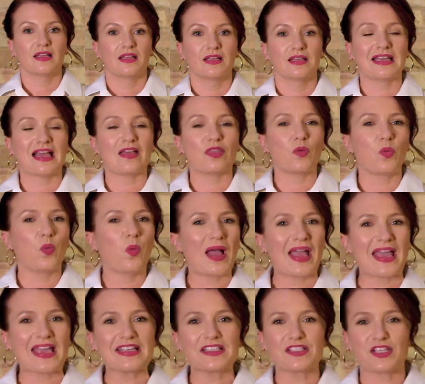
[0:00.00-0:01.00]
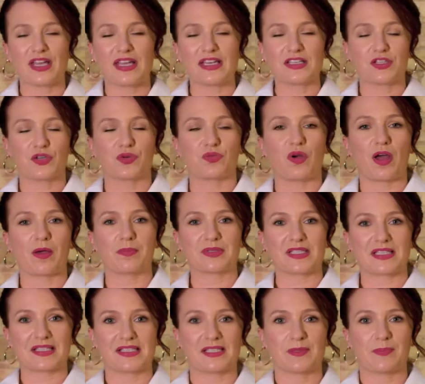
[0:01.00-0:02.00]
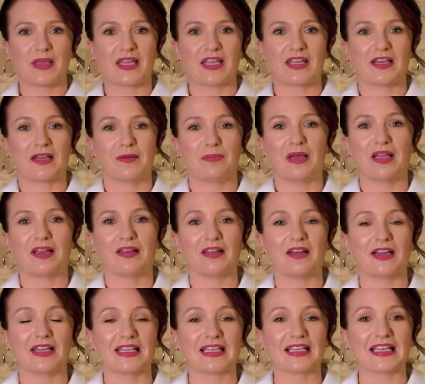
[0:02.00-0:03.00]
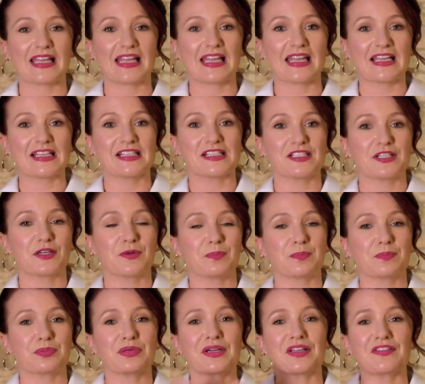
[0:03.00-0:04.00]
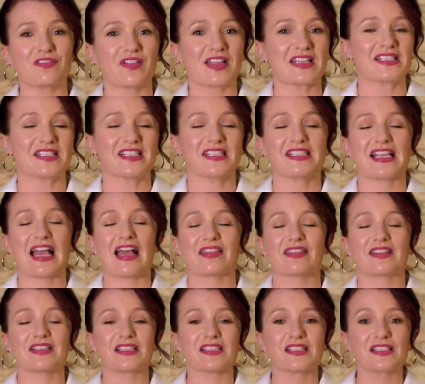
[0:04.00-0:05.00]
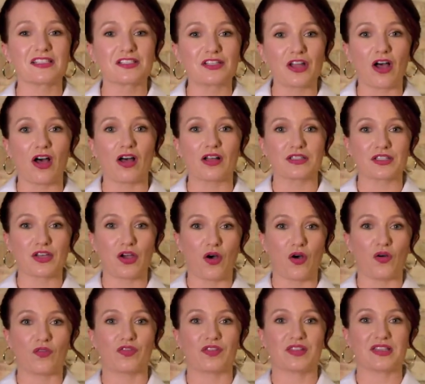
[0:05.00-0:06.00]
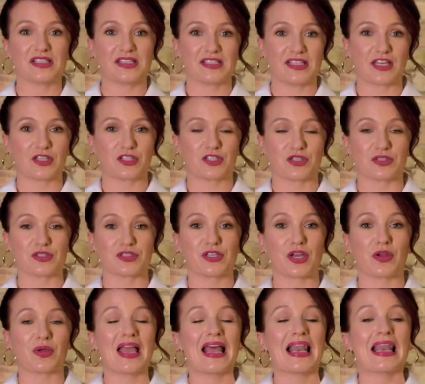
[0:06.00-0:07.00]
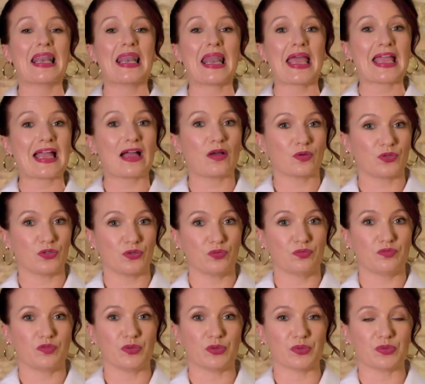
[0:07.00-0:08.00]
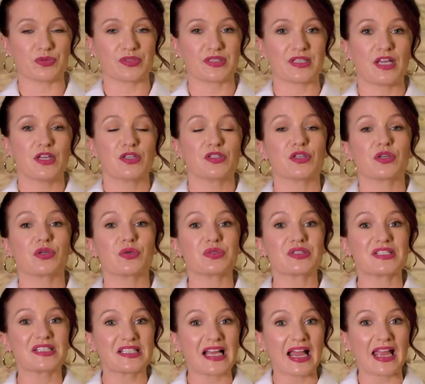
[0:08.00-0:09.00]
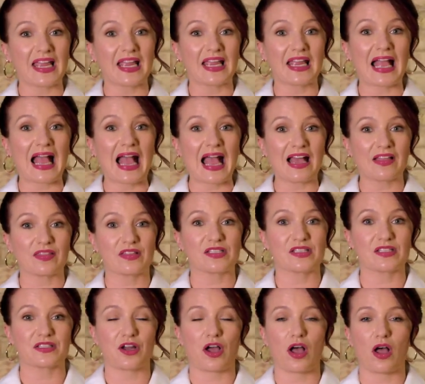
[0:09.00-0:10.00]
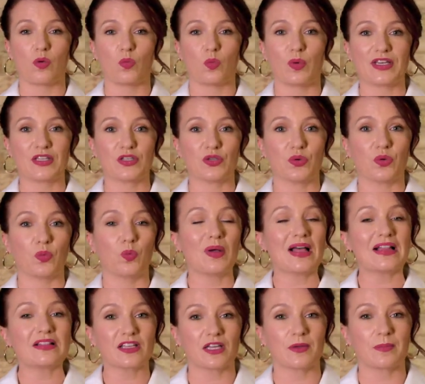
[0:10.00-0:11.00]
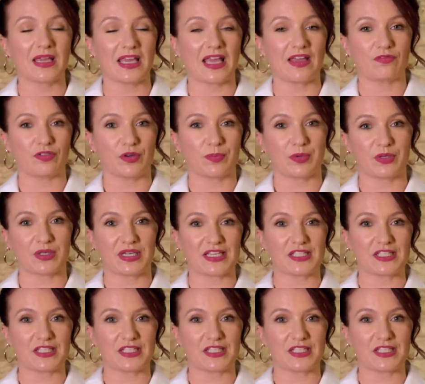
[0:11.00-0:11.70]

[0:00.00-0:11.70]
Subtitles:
Now, the way to interrupt a speaker politely is to preface this at the start of the session. So lay out your rules. So you're saying at the start when you're welcoming everybody